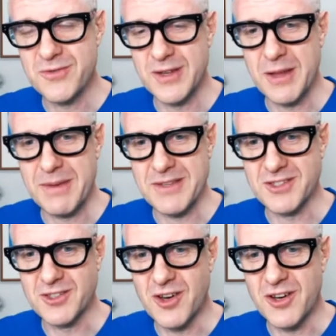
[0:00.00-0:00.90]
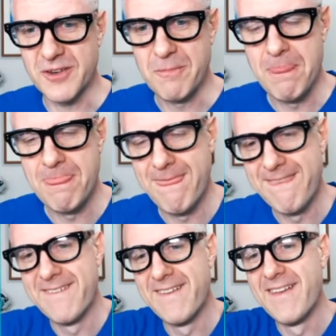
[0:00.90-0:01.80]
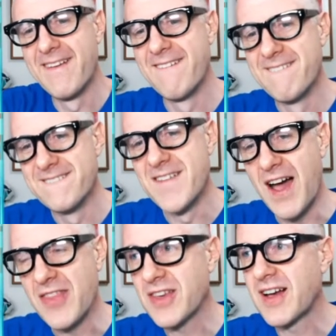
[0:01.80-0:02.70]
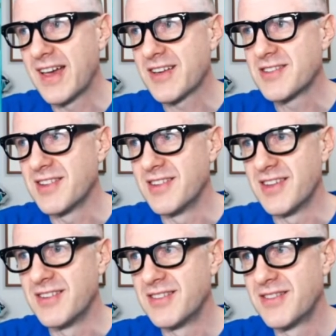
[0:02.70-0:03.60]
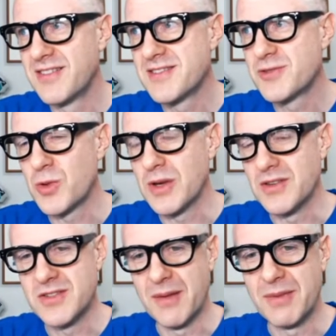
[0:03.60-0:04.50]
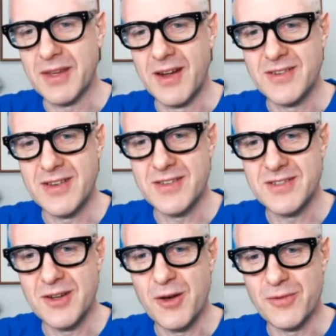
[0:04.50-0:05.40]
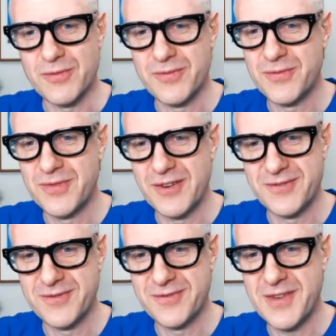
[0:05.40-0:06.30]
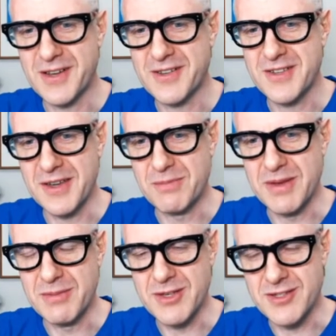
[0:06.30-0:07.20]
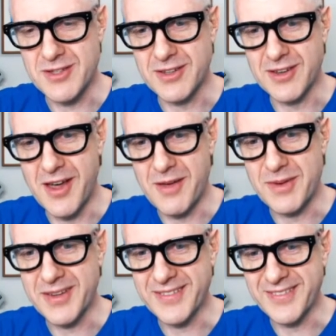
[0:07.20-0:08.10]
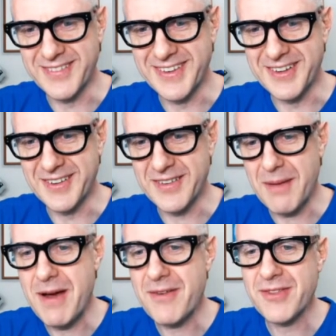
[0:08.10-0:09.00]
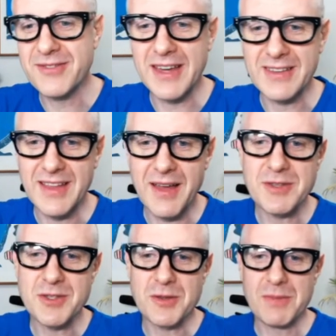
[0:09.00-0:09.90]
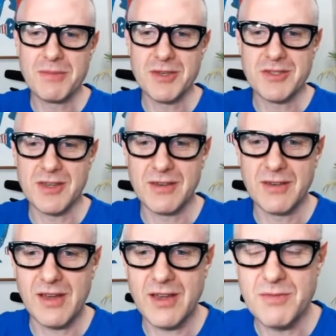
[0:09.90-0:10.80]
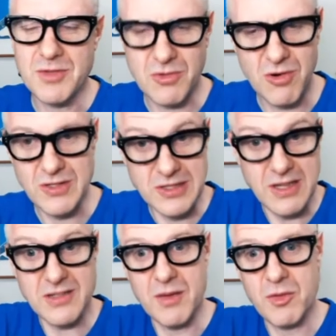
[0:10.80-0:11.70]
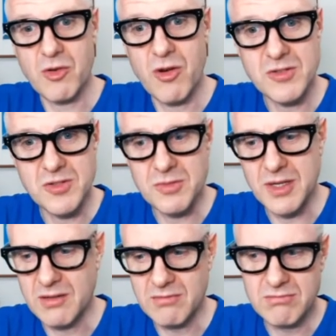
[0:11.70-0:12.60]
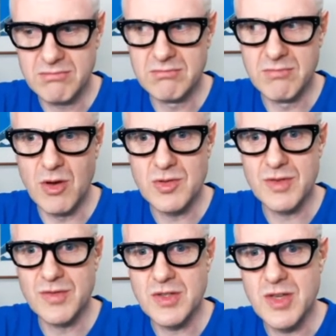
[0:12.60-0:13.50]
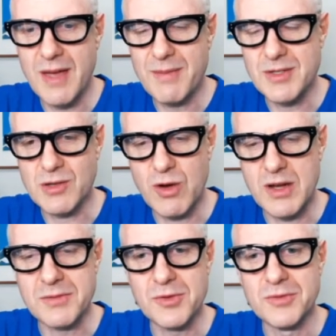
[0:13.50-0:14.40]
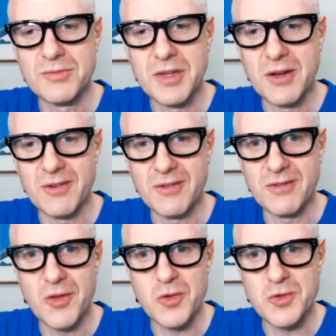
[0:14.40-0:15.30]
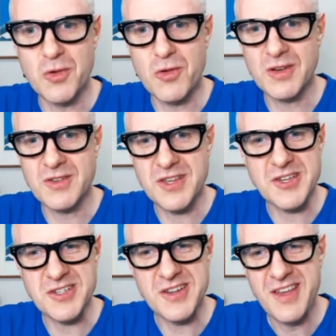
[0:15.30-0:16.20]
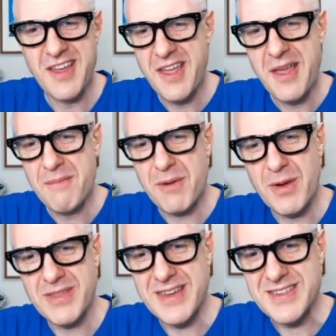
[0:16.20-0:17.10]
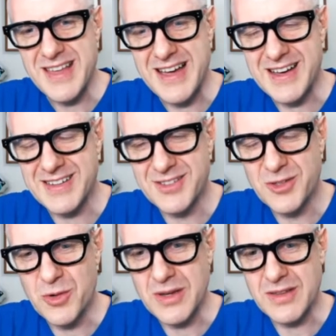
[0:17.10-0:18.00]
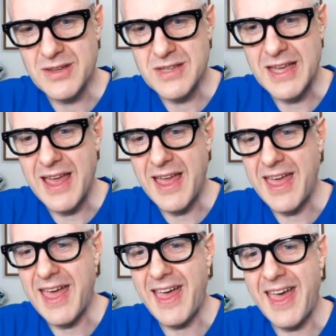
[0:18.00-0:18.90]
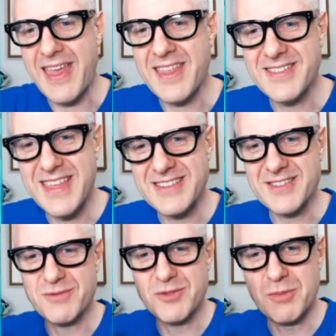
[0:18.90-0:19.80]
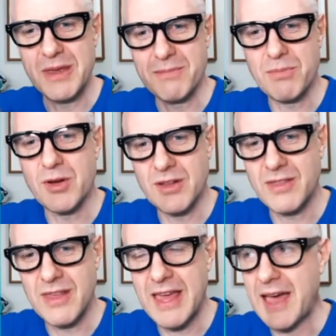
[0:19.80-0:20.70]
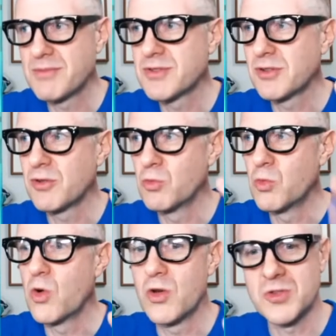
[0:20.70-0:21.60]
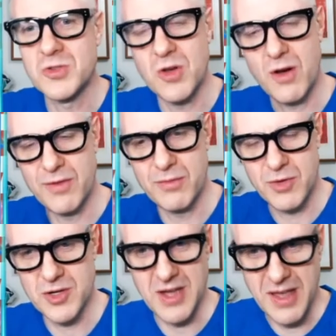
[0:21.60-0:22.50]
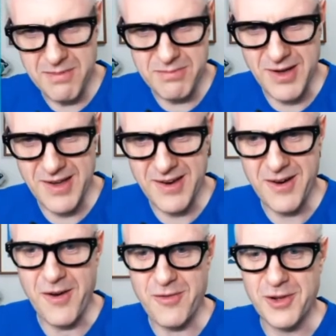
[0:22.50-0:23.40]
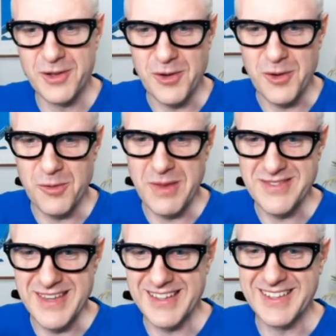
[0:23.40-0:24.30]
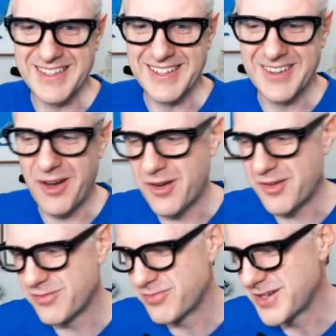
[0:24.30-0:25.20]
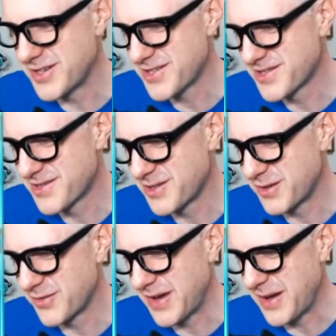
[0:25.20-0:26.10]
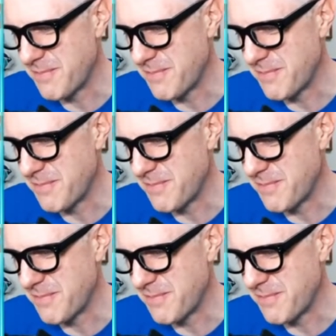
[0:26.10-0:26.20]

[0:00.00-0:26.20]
Philip as a god, I think I actually did tweet something, and I just said, oh, for fuck's sake, BBC. I mean, you know, apart from the fact that, I mean, so the BBC, it does come across to me most of the time as a credible, you know, news organization, but when they start doing this, that just to me embodied the absolute worst of the British Empire, of colonial mentality, of British sort of